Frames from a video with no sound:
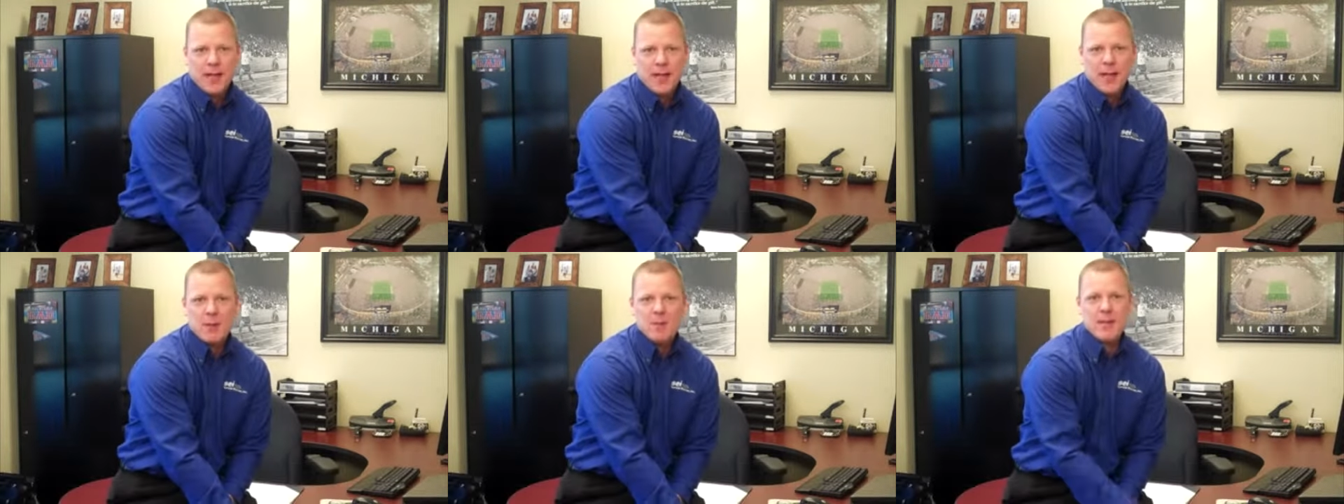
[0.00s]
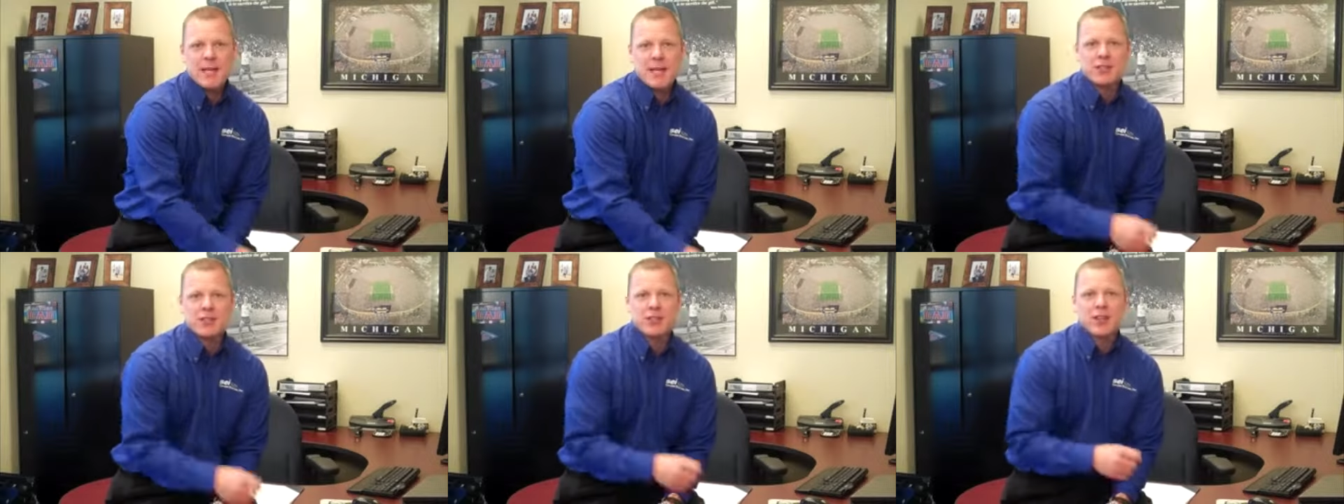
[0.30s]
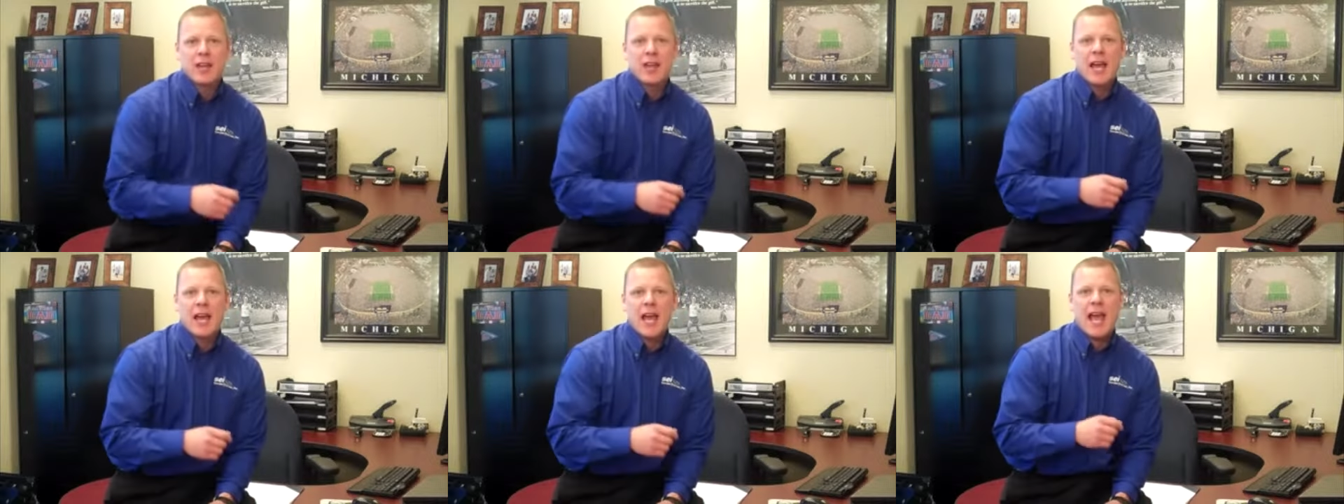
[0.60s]
It
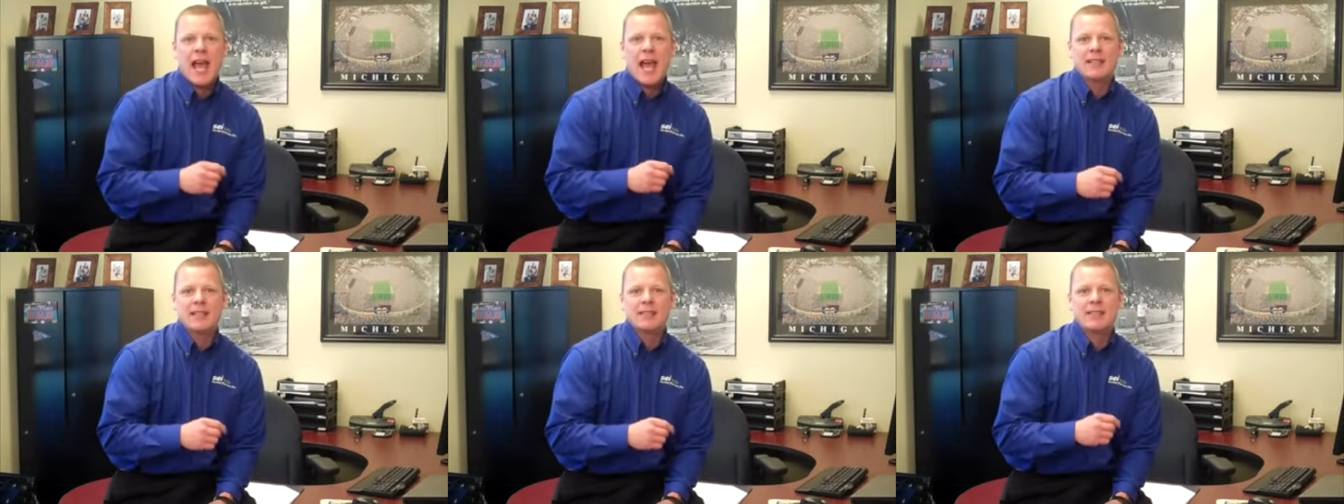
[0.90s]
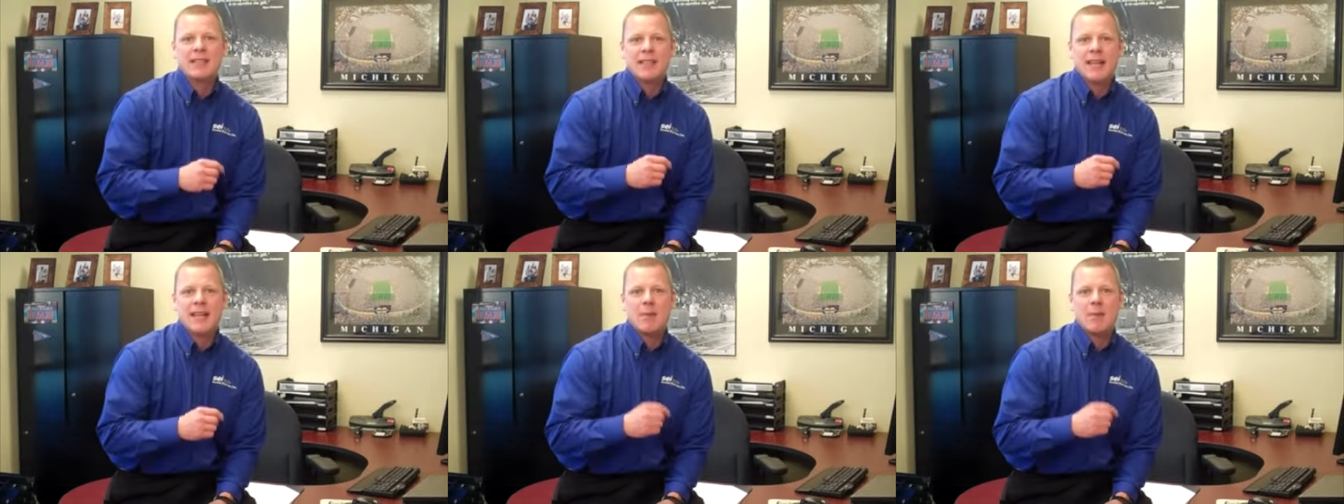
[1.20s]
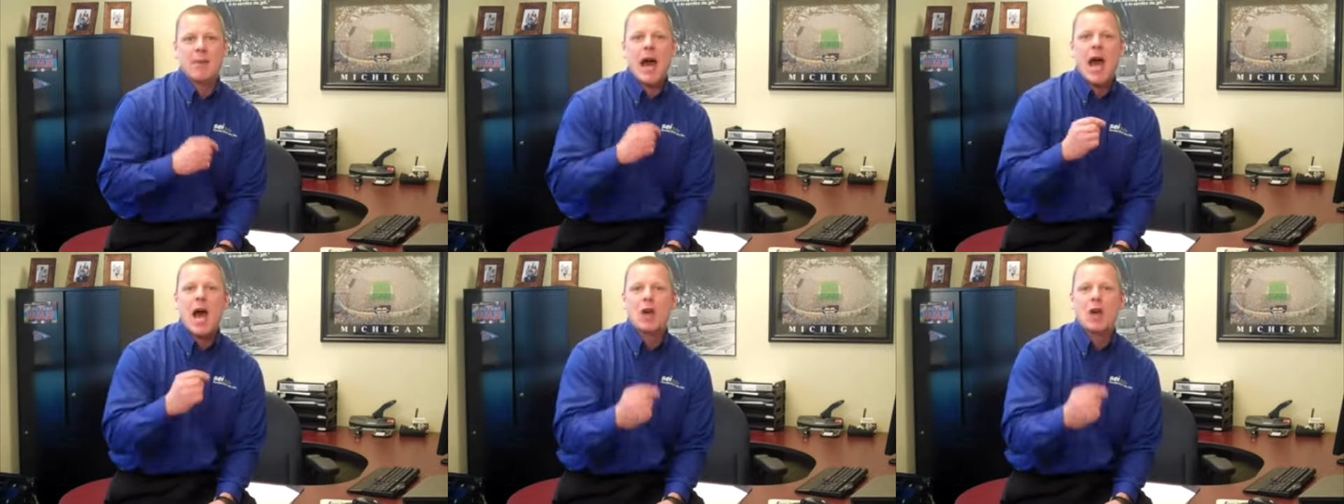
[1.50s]
means asking
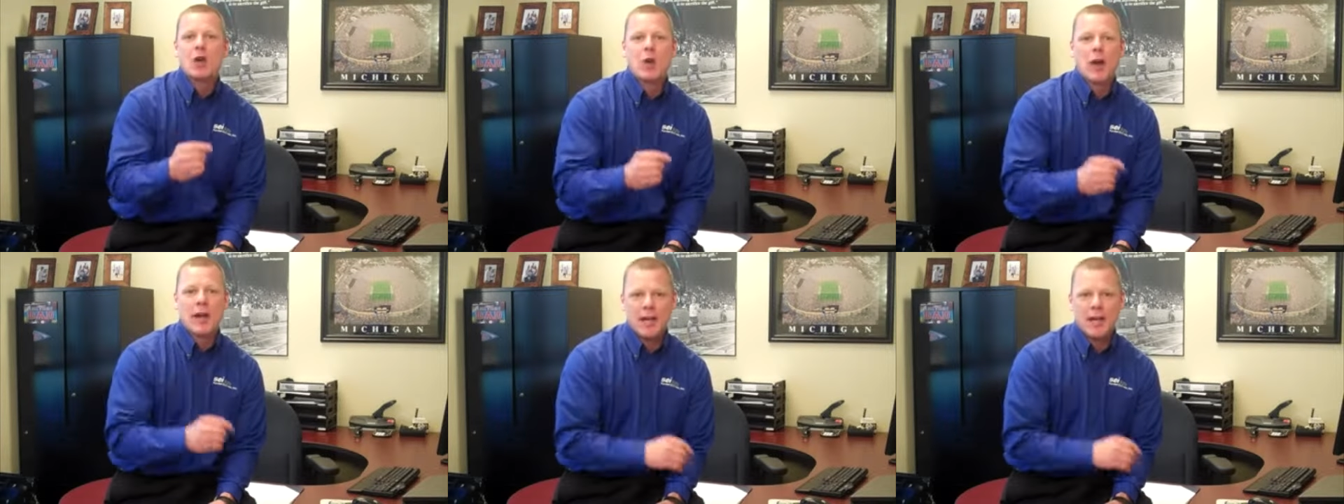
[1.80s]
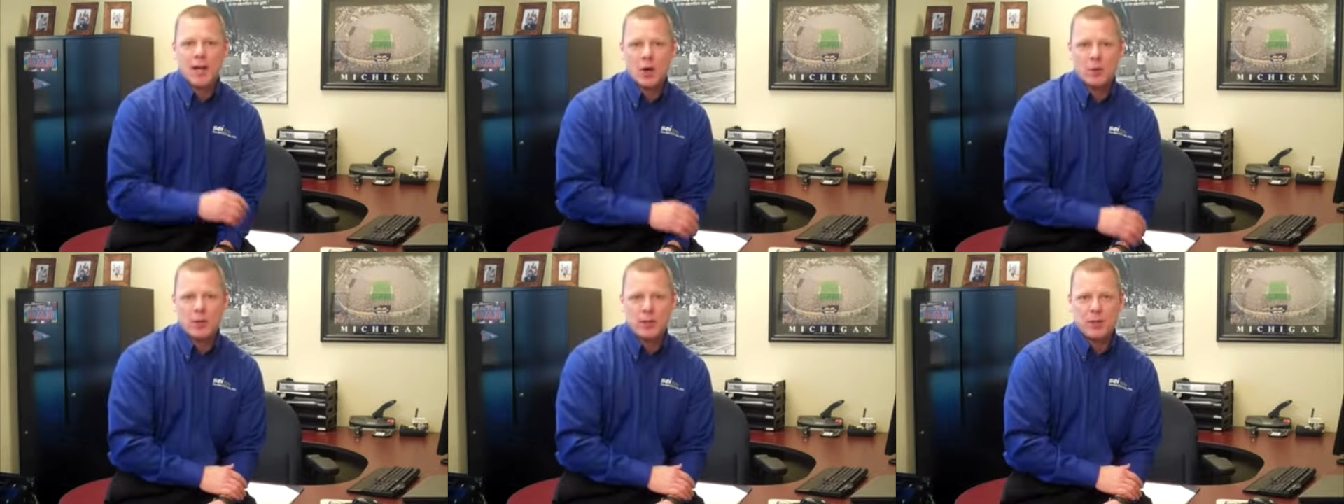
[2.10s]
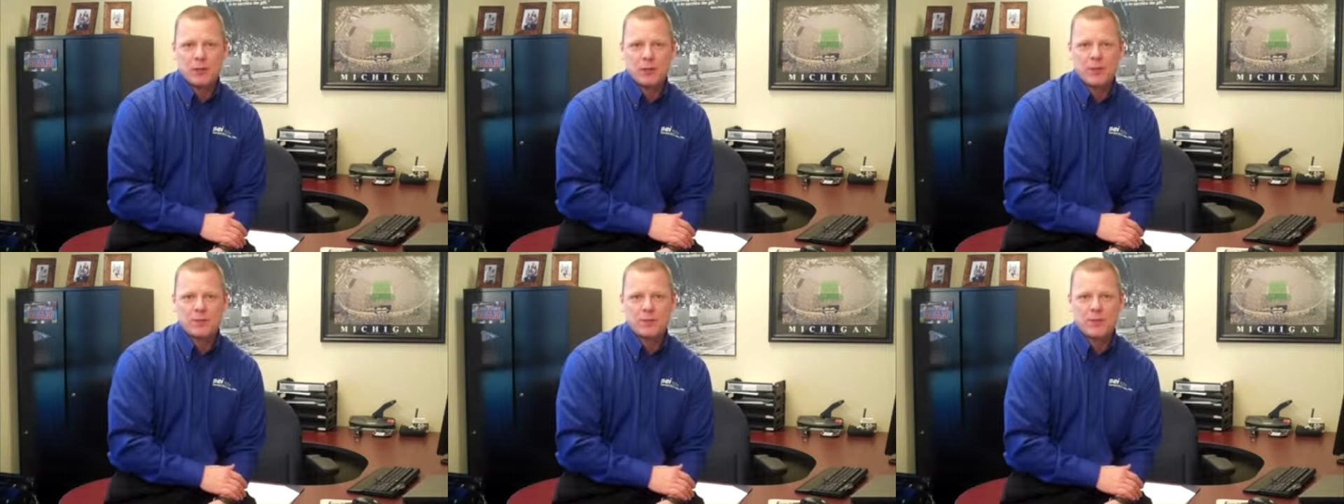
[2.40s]
them, how do I help
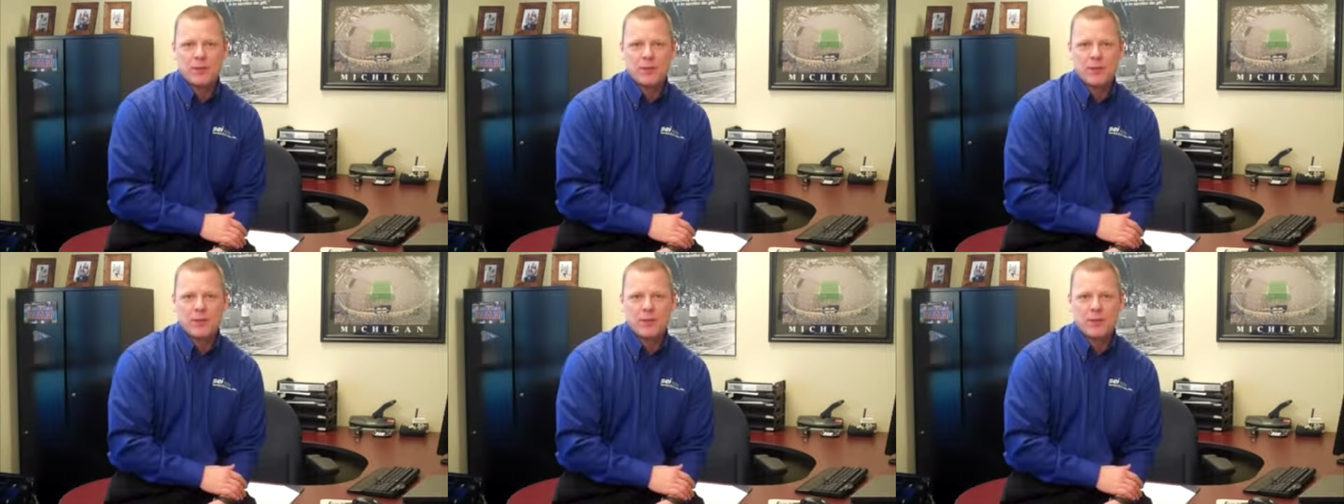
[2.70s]
you?